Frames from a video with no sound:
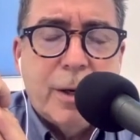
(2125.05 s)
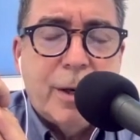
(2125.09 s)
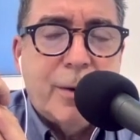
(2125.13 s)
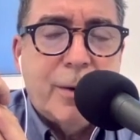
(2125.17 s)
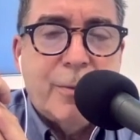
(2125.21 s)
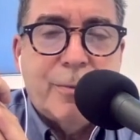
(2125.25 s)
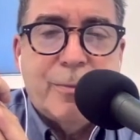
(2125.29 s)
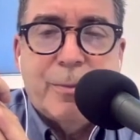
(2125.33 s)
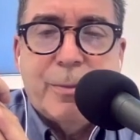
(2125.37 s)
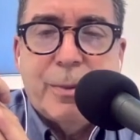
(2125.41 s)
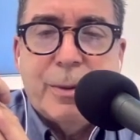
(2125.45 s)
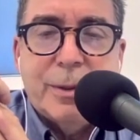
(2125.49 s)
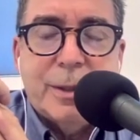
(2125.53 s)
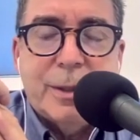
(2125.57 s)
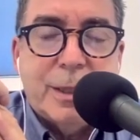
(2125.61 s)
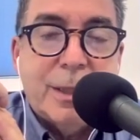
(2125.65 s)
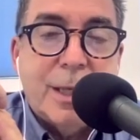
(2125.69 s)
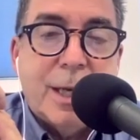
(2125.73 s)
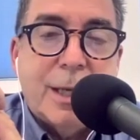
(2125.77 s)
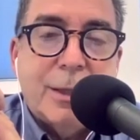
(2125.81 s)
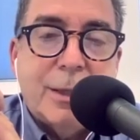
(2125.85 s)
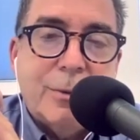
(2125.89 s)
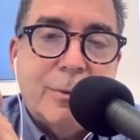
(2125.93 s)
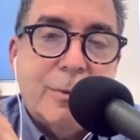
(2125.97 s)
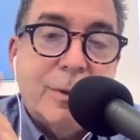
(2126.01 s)
You know, it's
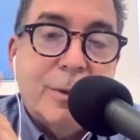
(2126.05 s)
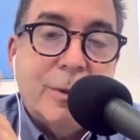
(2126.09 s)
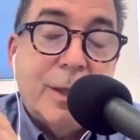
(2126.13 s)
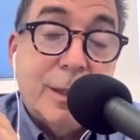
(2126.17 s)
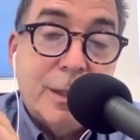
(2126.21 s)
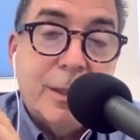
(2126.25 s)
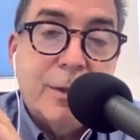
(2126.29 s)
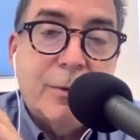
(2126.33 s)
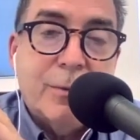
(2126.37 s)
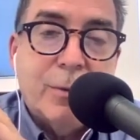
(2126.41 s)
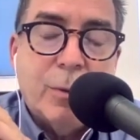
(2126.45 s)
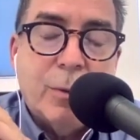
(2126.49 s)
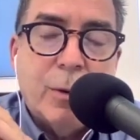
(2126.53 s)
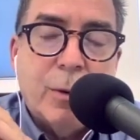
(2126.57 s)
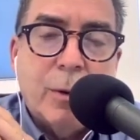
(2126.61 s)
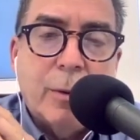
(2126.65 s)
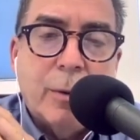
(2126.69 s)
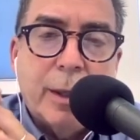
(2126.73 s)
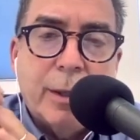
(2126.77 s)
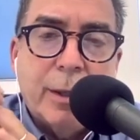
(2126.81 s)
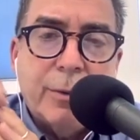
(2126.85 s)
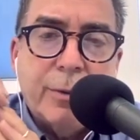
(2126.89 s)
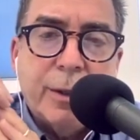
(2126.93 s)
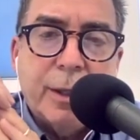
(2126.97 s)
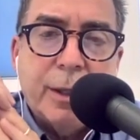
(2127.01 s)
not the Civil
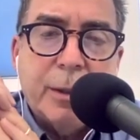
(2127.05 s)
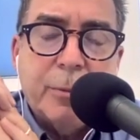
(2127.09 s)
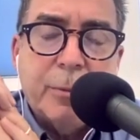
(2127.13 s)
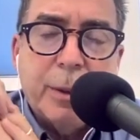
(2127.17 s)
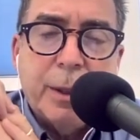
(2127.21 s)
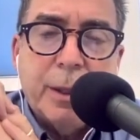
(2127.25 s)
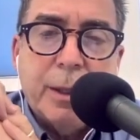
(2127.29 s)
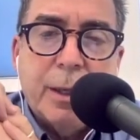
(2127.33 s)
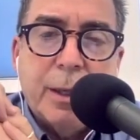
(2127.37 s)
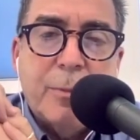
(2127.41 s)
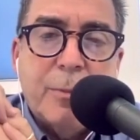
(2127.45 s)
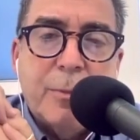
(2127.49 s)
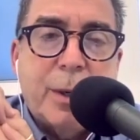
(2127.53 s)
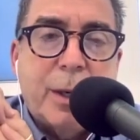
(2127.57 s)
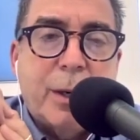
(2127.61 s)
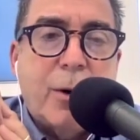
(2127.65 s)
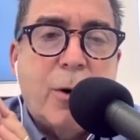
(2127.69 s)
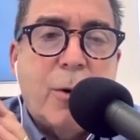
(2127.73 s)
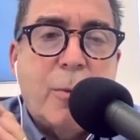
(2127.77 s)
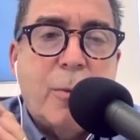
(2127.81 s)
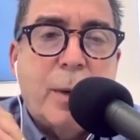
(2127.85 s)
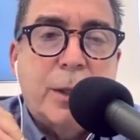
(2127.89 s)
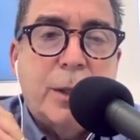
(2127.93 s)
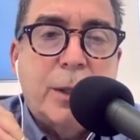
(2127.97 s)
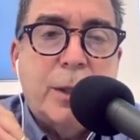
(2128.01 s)
War, I don't think, but a
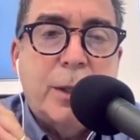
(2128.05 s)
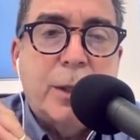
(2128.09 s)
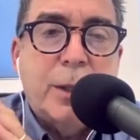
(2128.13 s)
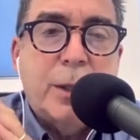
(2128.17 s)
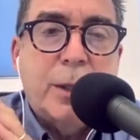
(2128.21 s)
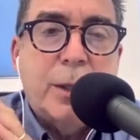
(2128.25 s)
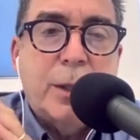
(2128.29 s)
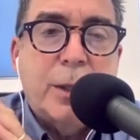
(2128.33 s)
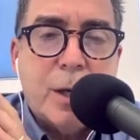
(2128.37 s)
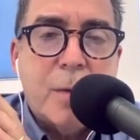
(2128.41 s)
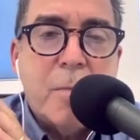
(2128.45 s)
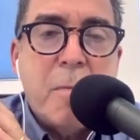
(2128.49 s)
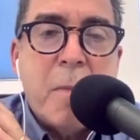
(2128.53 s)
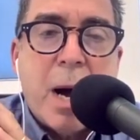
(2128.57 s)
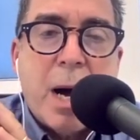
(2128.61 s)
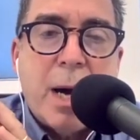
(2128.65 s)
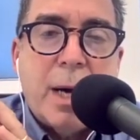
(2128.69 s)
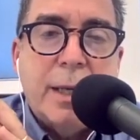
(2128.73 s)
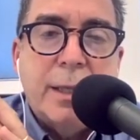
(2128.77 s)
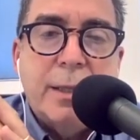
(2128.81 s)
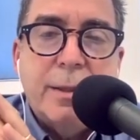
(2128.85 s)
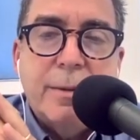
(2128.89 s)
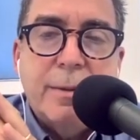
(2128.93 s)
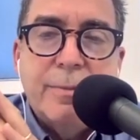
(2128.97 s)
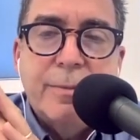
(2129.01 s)
whole bunch of wars
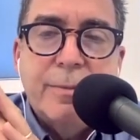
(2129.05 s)
combined.